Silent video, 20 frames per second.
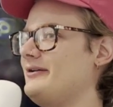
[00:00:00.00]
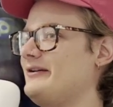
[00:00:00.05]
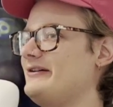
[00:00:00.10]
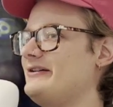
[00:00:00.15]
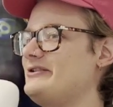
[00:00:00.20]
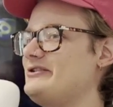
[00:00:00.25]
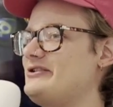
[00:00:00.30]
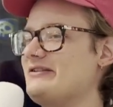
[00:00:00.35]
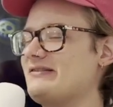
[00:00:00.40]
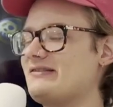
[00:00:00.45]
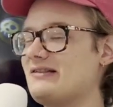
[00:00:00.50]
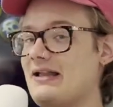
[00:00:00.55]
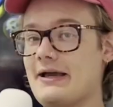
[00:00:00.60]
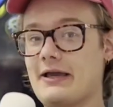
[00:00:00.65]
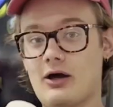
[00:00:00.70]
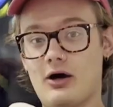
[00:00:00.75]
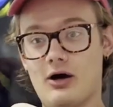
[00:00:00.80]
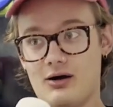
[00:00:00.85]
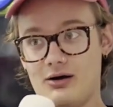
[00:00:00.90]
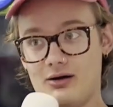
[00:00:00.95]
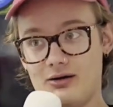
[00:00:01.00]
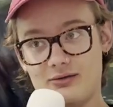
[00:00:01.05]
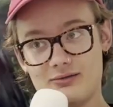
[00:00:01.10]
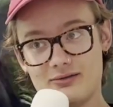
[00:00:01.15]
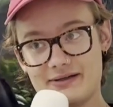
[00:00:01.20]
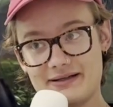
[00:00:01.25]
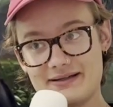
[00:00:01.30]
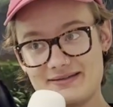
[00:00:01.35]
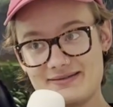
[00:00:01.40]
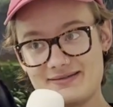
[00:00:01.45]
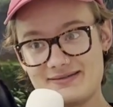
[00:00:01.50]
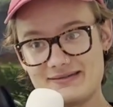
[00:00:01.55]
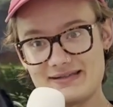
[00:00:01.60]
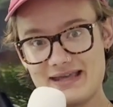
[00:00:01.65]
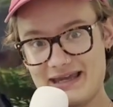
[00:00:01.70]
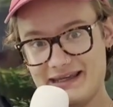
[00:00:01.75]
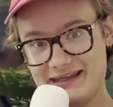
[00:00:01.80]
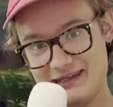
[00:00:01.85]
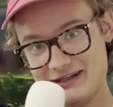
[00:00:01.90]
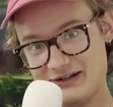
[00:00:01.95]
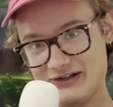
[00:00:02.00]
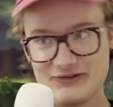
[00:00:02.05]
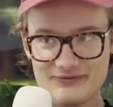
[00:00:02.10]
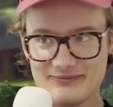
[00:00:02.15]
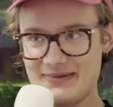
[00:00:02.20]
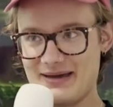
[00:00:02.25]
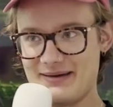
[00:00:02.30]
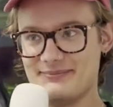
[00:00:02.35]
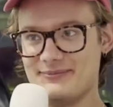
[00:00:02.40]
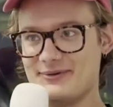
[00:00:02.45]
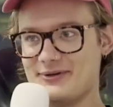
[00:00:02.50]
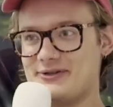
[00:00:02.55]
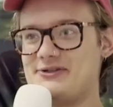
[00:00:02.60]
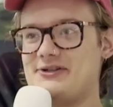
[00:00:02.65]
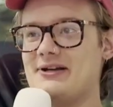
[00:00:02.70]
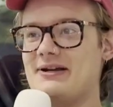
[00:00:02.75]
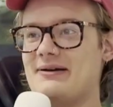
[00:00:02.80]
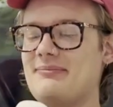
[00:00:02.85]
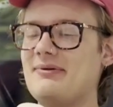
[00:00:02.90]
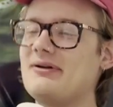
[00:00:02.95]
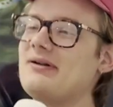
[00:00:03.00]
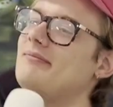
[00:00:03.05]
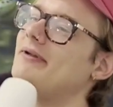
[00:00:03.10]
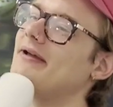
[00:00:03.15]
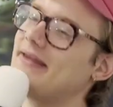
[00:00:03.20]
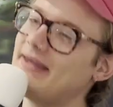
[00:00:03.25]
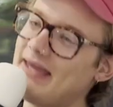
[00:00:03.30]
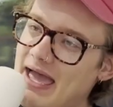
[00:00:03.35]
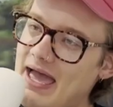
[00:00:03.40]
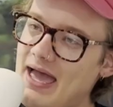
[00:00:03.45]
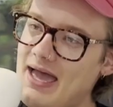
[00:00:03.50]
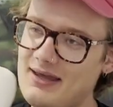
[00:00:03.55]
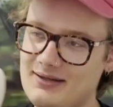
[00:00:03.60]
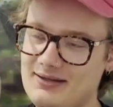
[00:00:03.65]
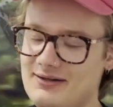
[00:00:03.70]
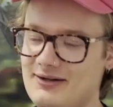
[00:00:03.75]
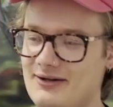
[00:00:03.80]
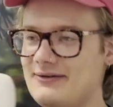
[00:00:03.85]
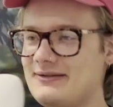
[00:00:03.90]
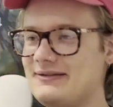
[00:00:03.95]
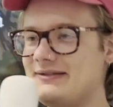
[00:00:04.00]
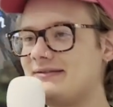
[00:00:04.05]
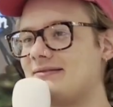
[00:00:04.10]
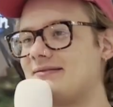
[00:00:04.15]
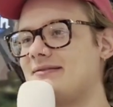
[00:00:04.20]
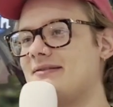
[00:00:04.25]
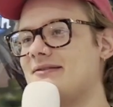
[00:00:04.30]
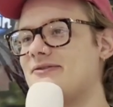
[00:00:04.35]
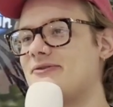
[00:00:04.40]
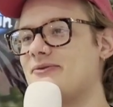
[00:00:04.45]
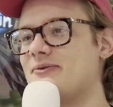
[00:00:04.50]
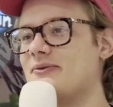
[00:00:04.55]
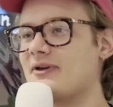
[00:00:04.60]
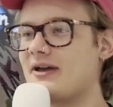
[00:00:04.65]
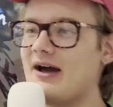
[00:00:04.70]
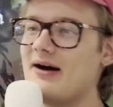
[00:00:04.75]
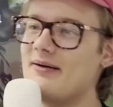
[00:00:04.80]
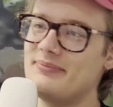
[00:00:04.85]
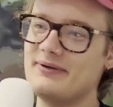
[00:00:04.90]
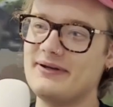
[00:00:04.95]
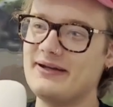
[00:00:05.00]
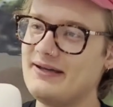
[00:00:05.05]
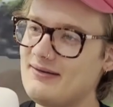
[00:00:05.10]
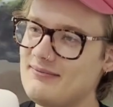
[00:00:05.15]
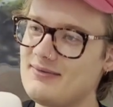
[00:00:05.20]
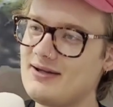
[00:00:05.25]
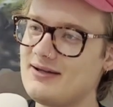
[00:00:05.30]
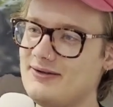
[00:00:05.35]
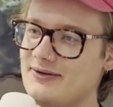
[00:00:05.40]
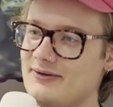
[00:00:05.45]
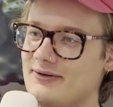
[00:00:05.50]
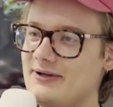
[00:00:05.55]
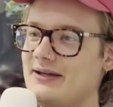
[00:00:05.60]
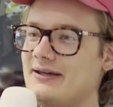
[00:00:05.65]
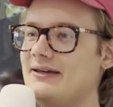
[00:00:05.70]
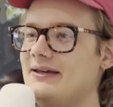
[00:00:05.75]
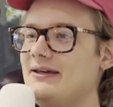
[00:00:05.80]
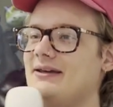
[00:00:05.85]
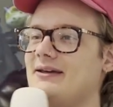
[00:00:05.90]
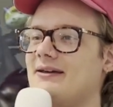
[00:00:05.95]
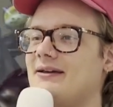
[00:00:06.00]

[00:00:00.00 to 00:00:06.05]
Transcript: She's like, oh, an executive membership. And I'm like, yeah, you know, it's through the company. I'm not doing it.